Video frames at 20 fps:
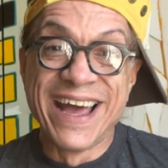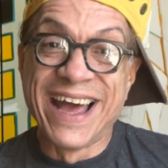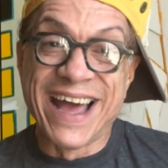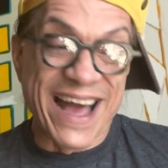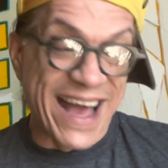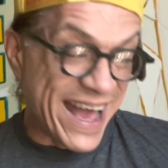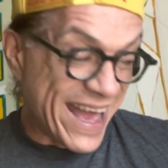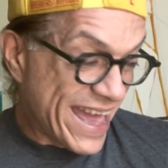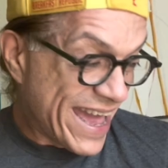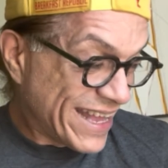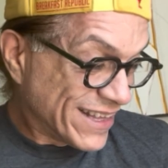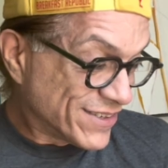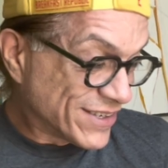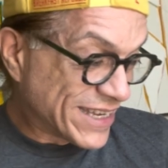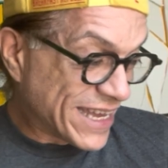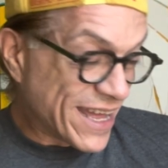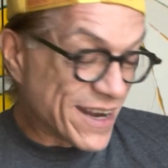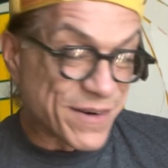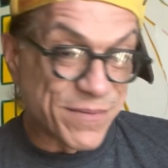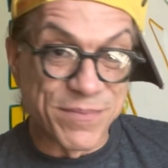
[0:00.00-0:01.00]
I had to
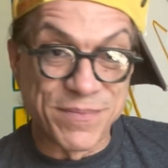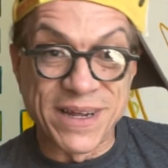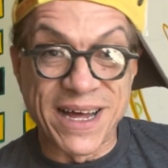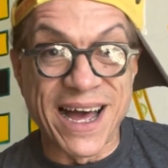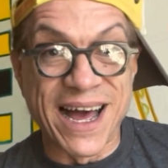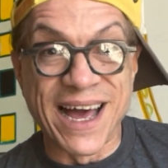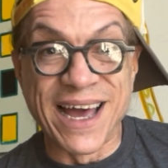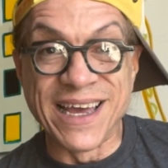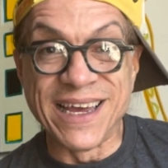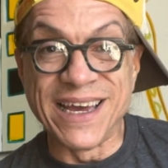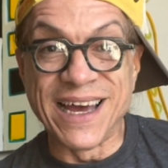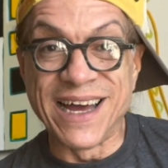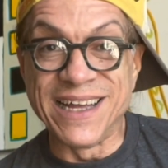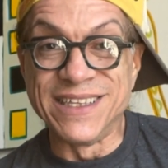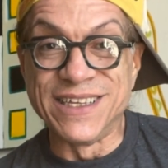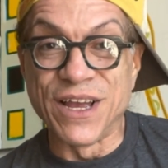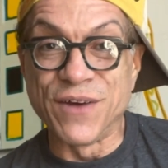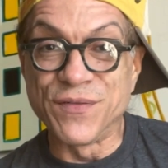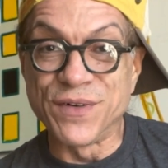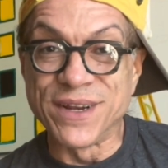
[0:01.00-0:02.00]
get them. I
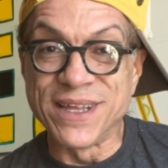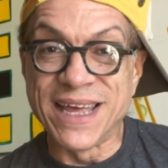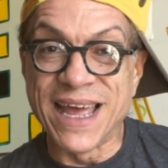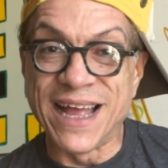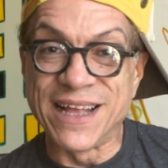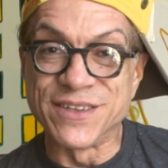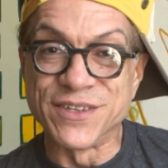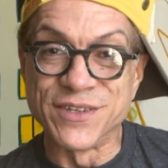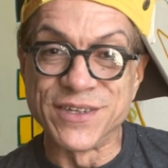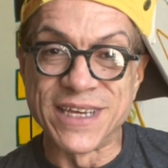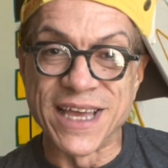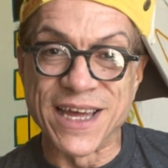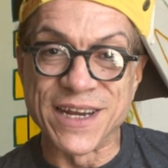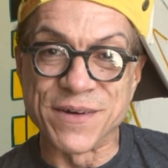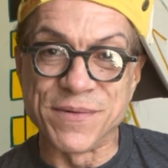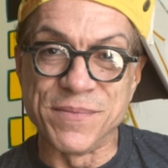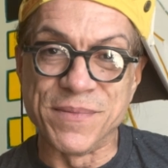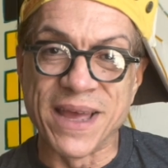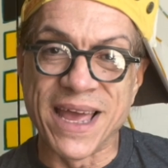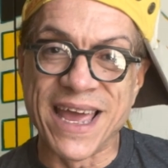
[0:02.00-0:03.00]
definitely had to get
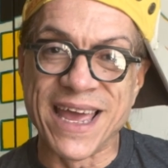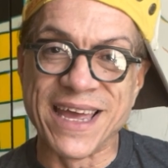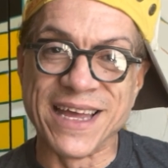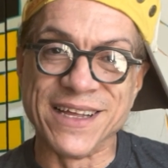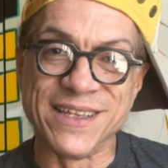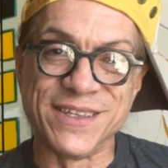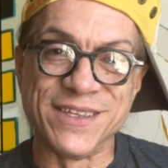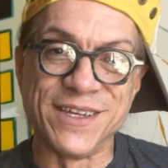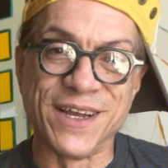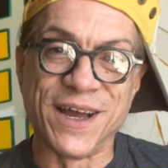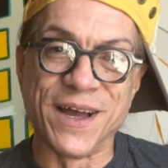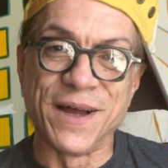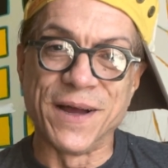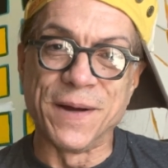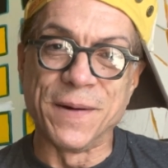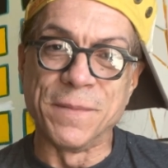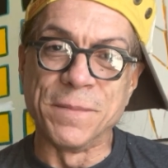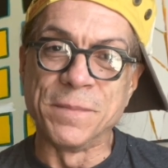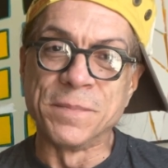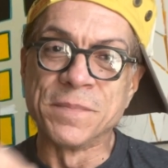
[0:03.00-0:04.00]
them, and
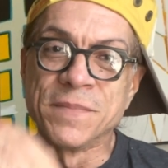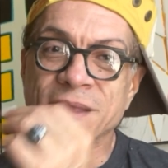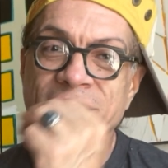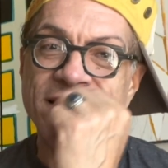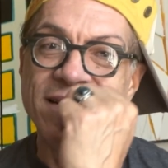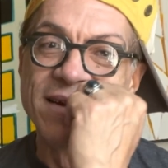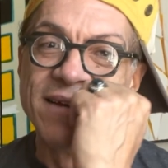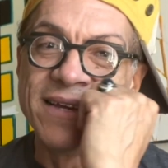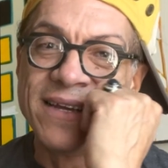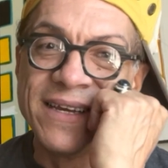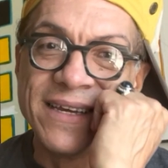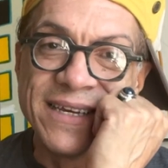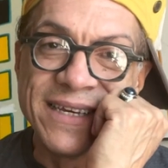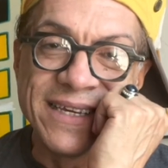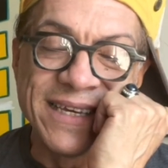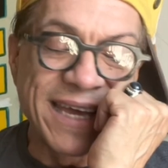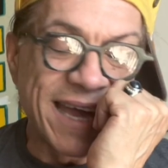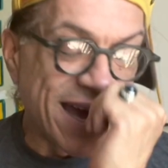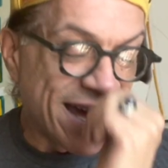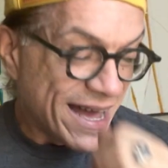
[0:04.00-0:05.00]

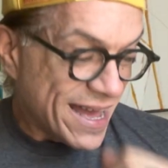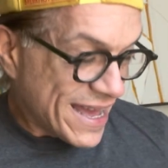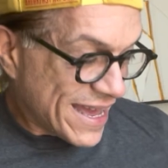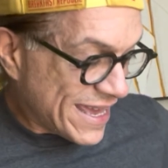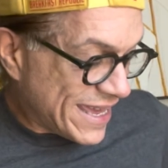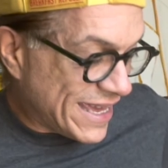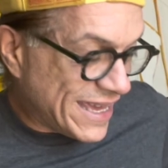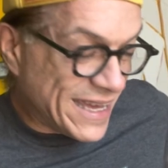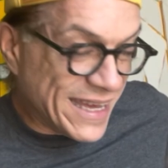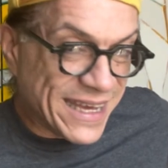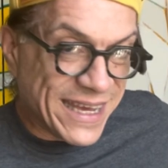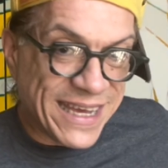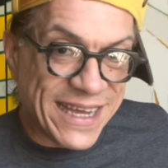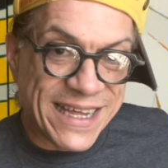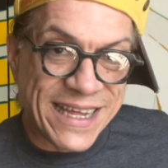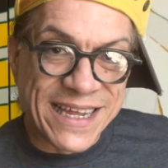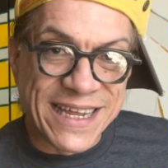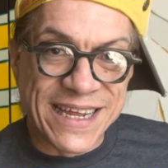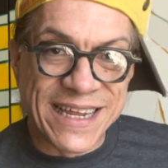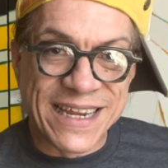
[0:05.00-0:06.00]
yeah,
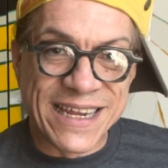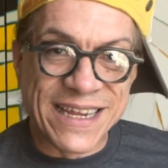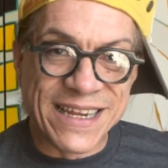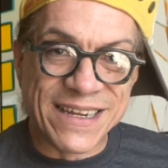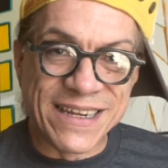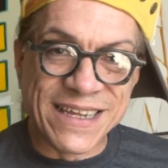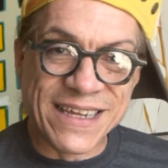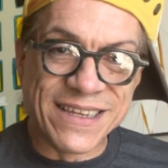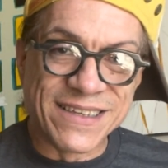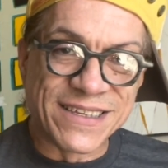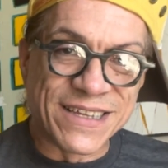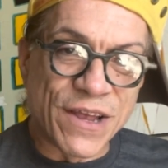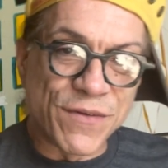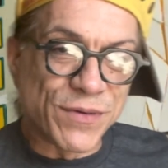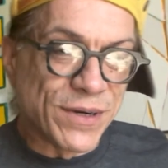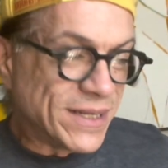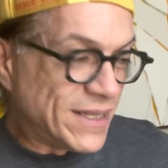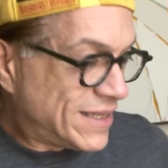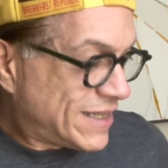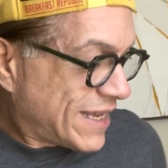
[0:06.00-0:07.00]
it's
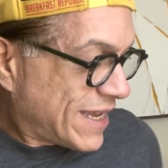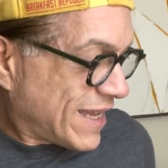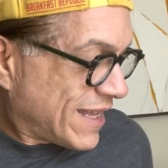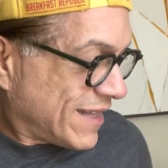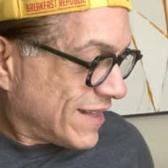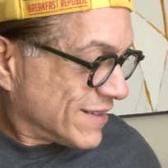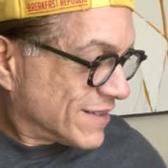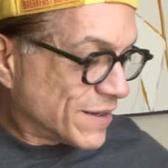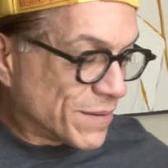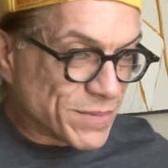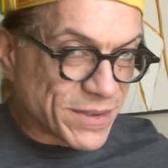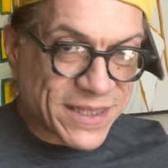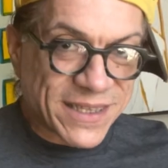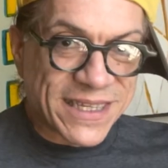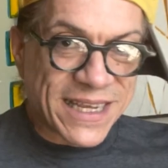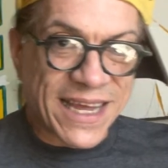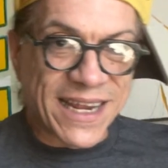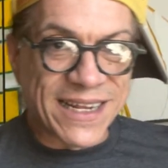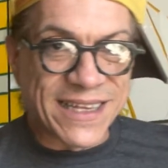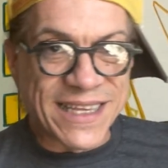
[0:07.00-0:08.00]
definitely something
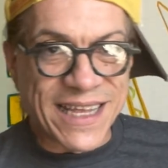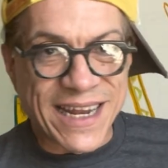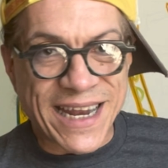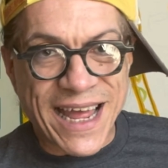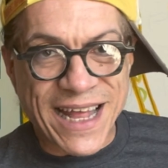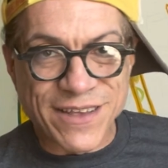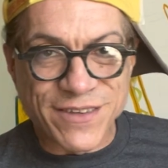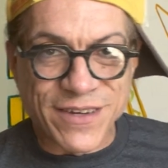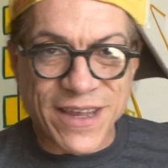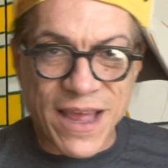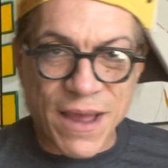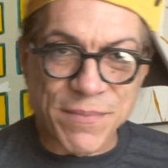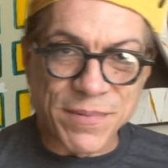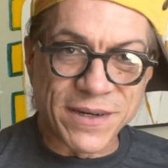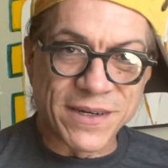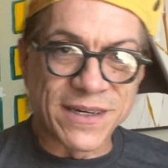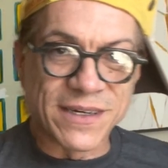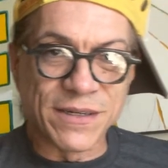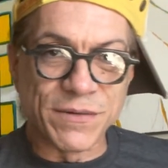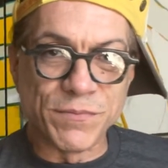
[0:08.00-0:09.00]
that had to
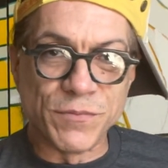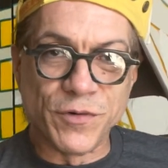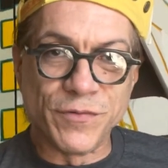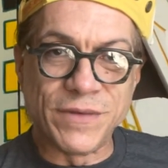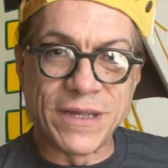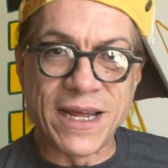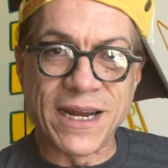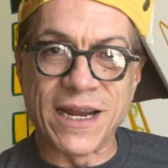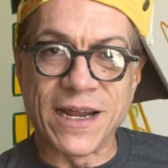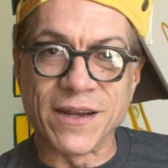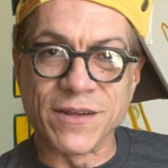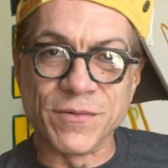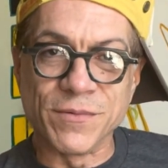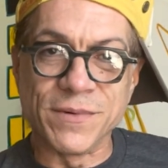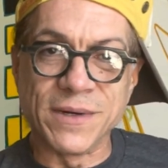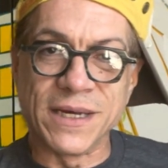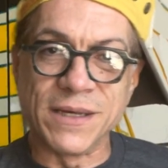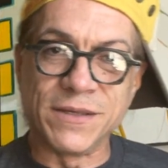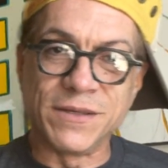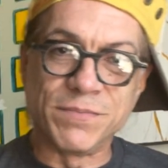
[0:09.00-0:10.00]
happen. Move that out of the
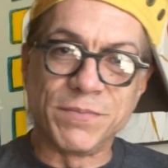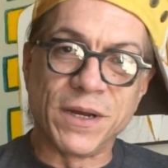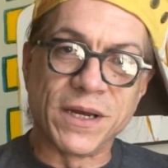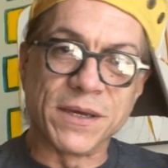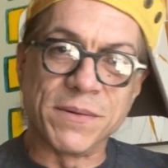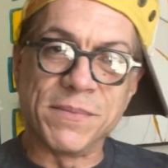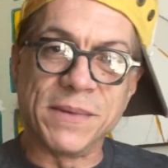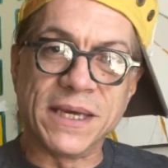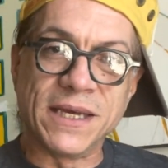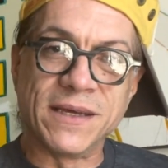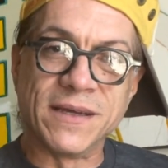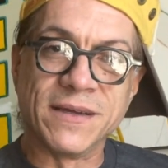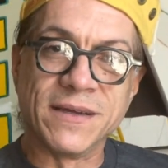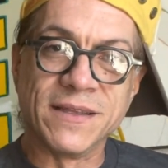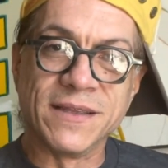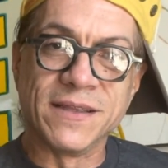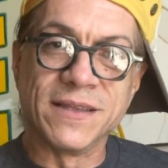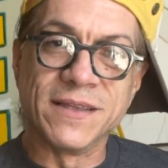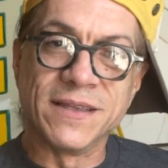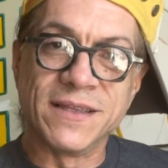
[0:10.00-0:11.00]
way. It's bugging me.
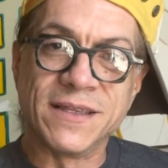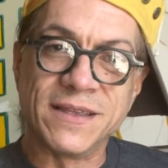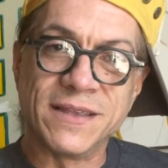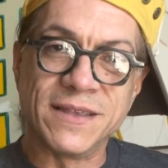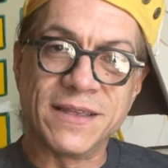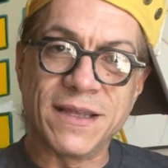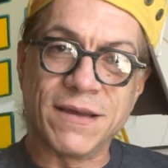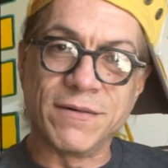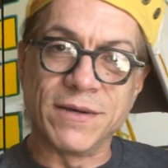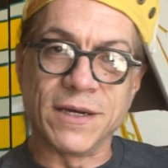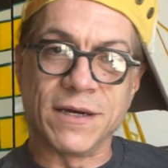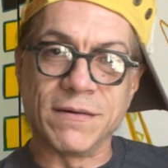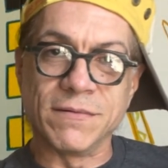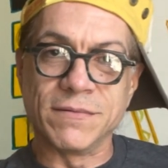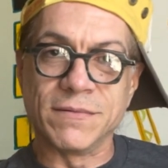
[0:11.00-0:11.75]
There we go.